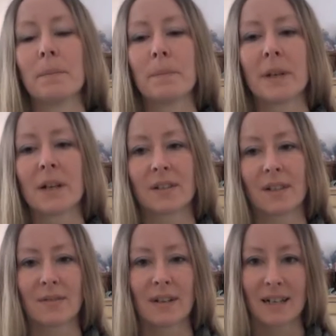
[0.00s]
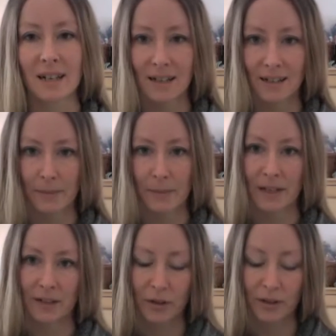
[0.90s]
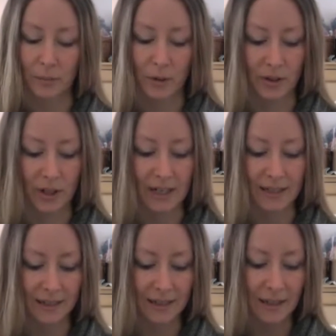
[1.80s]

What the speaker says: because I really liked them. I enjoyed the project.